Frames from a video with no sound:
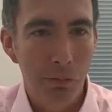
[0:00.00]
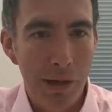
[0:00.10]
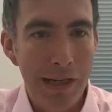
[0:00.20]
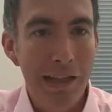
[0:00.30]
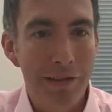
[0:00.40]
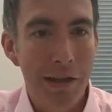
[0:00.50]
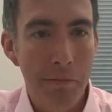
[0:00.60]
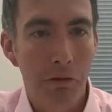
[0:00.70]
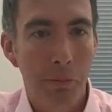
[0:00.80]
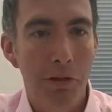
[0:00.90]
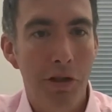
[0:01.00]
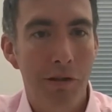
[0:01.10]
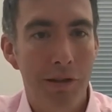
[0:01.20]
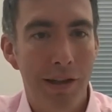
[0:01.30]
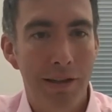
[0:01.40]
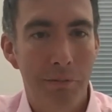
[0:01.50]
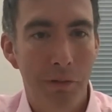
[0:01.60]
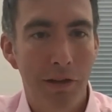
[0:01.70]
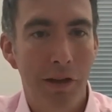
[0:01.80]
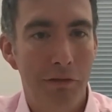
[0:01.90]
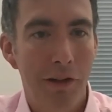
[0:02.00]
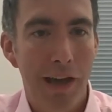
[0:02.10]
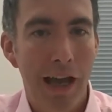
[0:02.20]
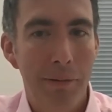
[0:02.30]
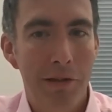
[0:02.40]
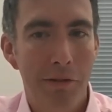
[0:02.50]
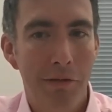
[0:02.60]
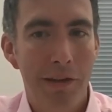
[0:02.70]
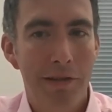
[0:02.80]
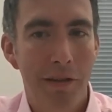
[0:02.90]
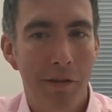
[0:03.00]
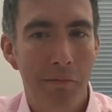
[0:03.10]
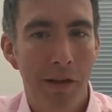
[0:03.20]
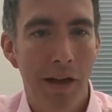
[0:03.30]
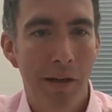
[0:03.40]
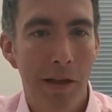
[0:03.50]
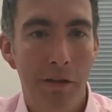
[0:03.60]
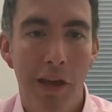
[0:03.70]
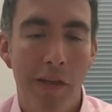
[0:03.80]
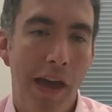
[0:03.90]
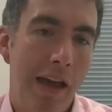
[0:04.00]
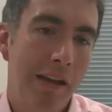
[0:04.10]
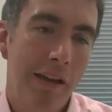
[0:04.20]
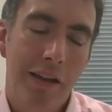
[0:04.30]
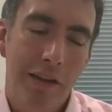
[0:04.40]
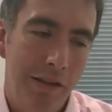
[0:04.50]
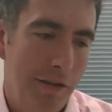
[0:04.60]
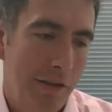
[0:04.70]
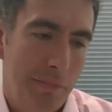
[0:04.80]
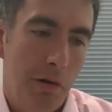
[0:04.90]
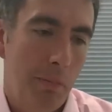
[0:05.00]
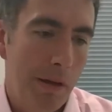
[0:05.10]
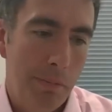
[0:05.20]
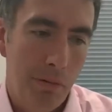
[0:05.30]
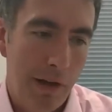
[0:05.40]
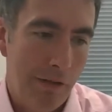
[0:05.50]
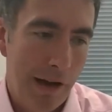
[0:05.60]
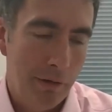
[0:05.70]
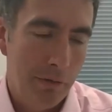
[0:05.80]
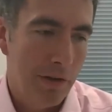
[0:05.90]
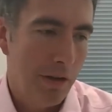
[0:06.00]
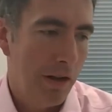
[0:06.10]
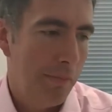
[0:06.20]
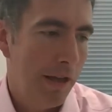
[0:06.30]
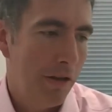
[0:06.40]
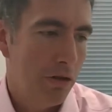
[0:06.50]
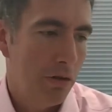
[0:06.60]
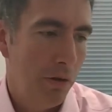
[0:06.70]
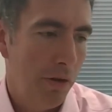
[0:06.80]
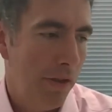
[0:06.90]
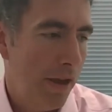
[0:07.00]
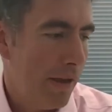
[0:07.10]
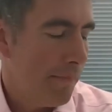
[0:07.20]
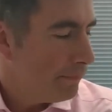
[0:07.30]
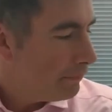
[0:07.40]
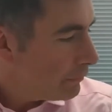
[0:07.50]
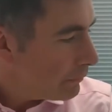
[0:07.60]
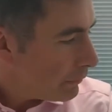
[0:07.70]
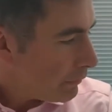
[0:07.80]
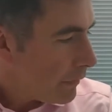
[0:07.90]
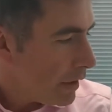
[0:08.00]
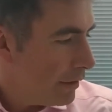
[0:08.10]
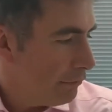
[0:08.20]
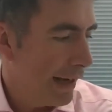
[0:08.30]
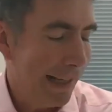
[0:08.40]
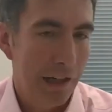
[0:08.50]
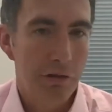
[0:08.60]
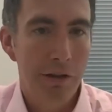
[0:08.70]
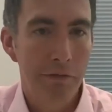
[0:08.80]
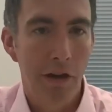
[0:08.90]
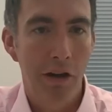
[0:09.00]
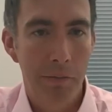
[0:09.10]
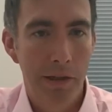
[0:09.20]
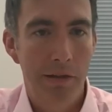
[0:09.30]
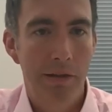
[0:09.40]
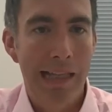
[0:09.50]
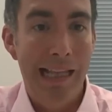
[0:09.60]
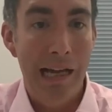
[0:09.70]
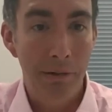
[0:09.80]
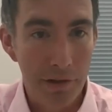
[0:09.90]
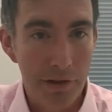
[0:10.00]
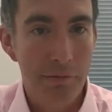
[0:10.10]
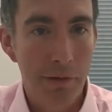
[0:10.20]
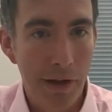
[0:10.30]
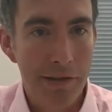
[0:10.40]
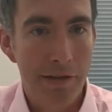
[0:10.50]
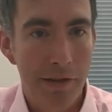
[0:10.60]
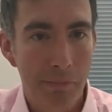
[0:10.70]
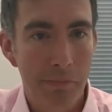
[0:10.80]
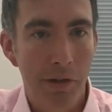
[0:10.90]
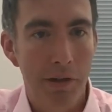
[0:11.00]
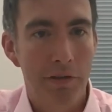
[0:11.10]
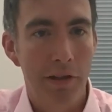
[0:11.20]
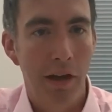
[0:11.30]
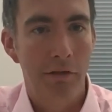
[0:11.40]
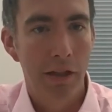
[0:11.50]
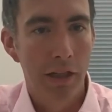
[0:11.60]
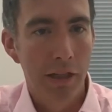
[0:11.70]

we need to see more opportunities, and we're kind of very happy to invest them if they're there. There's probably a point around also kind of making sure that the regulatory environment allows us to invest in them, because the